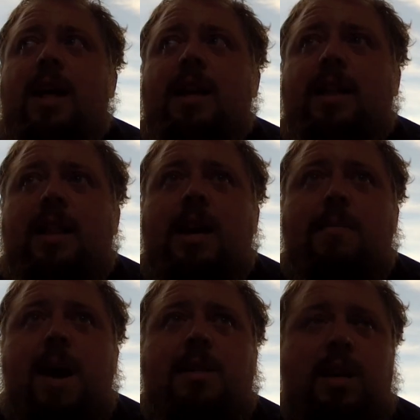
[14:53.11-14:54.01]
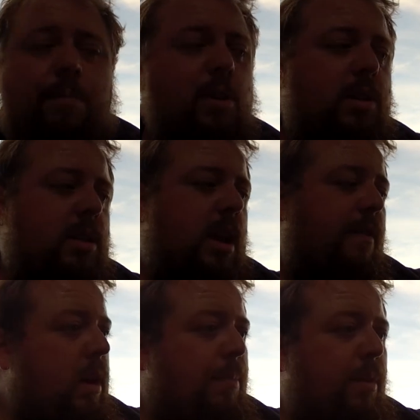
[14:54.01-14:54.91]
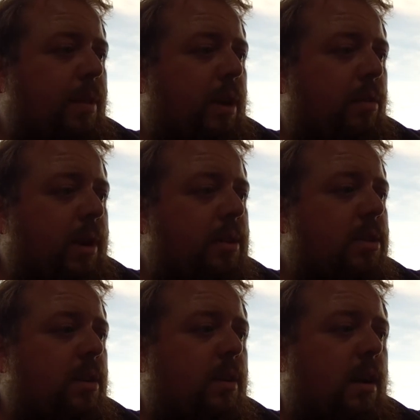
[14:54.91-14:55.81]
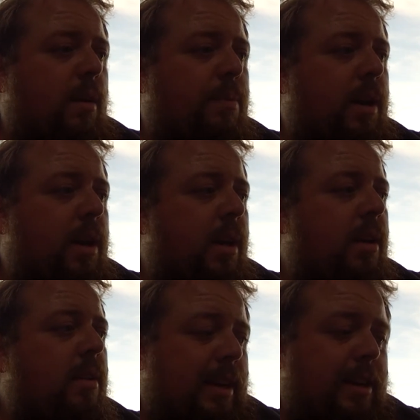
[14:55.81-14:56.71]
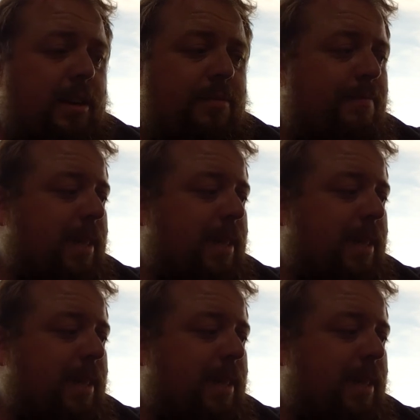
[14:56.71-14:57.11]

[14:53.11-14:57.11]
I think that they make some good stuff. A couple of their reels are pretty good. I don't know.